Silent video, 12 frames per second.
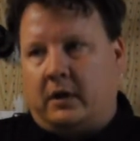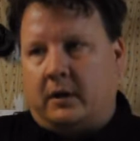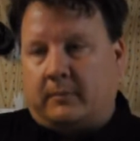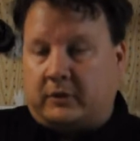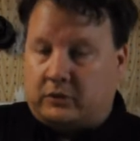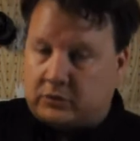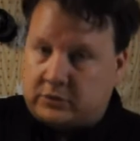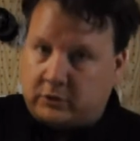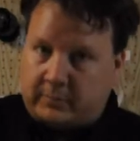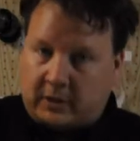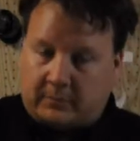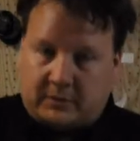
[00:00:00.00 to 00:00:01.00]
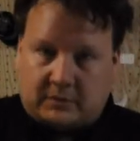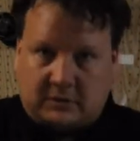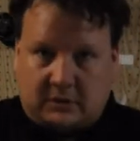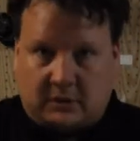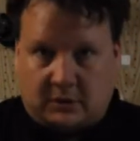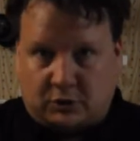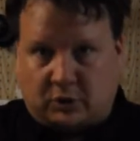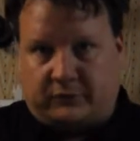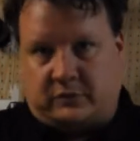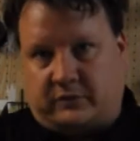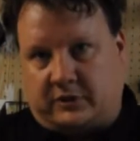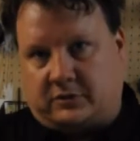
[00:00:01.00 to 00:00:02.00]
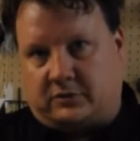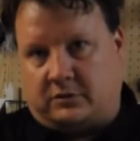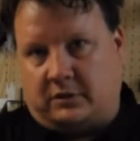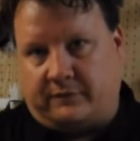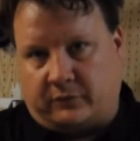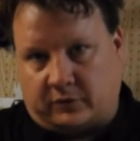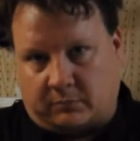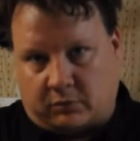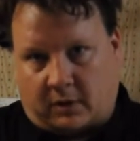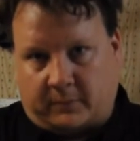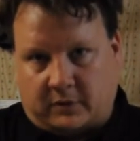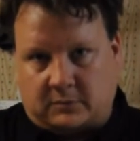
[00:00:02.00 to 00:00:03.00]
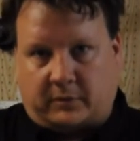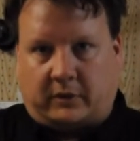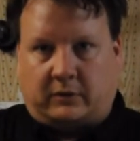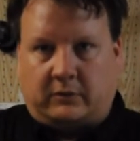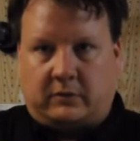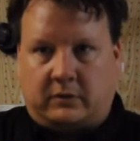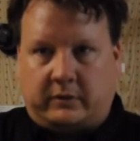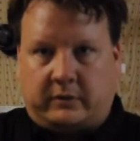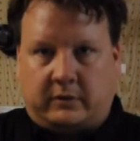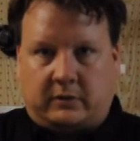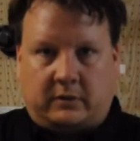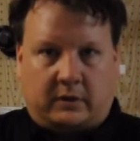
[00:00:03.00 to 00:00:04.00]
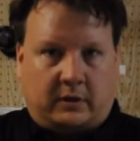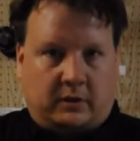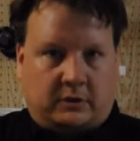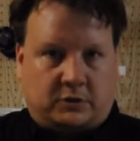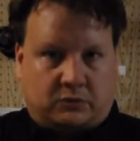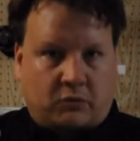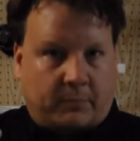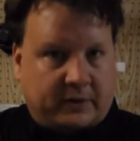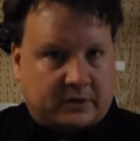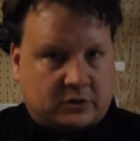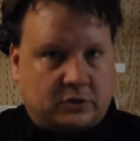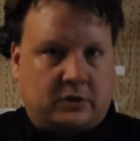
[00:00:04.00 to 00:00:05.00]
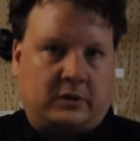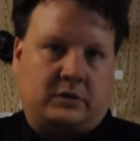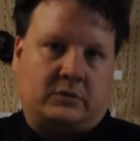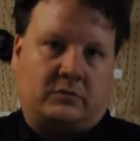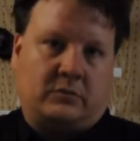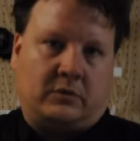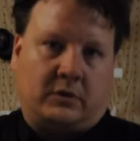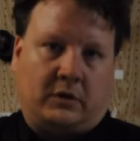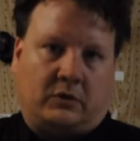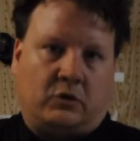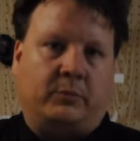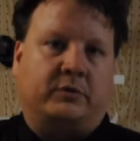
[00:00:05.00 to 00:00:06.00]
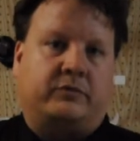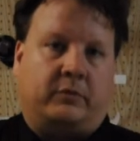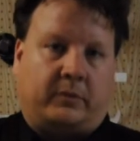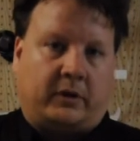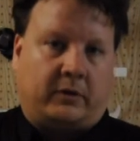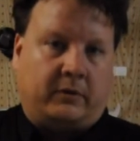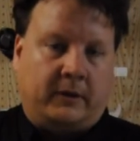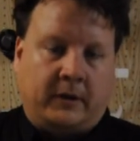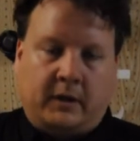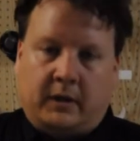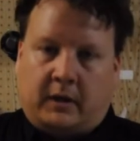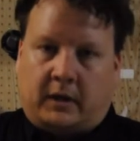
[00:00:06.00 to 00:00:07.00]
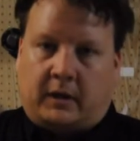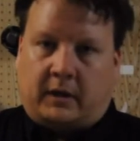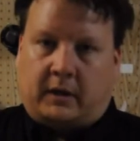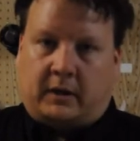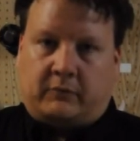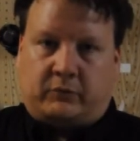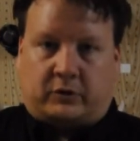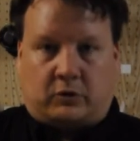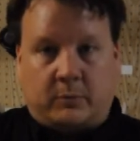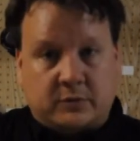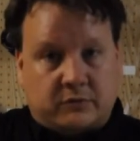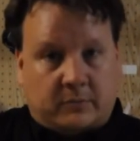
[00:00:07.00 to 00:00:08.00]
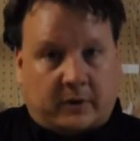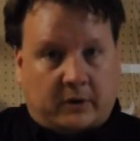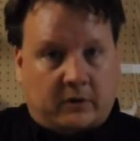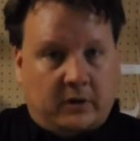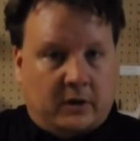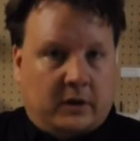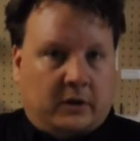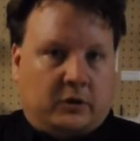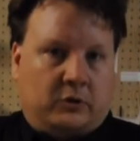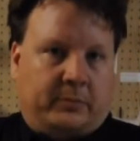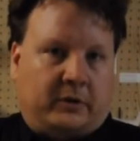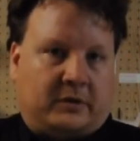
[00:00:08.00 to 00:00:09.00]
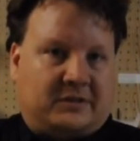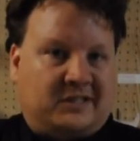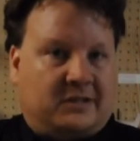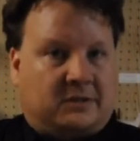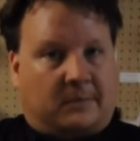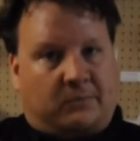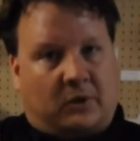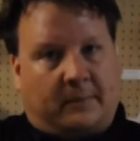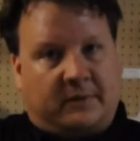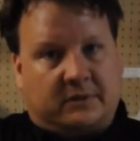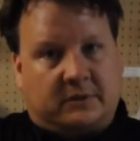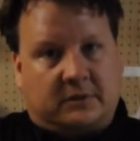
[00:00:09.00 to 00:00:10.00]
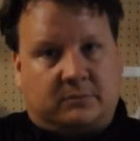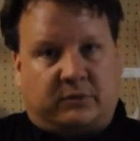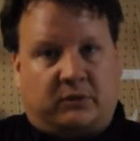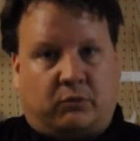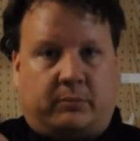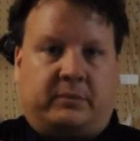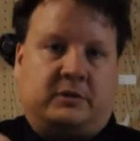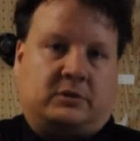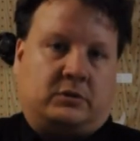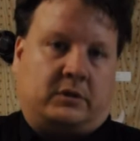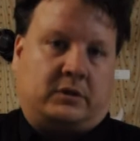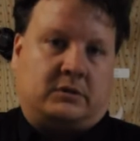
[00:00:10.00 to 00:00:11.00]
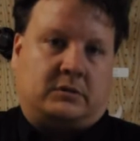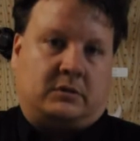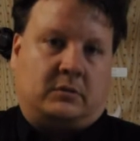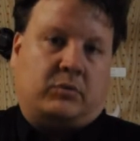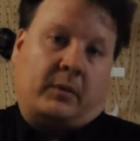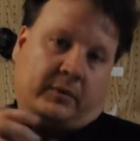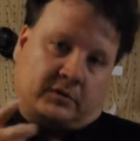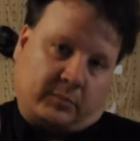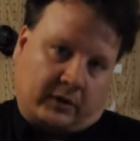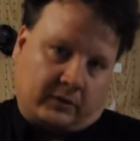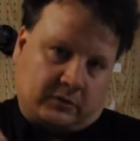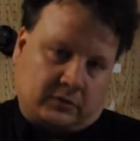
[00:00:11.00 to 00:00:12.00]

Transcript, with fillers: But you'll still be able to see surface features even with the Prominence model. They just won't be as good as the Chromosphere model. And with the Chromosphere model, you'll be able to see some prominences, but they won't be as good as the prominence model.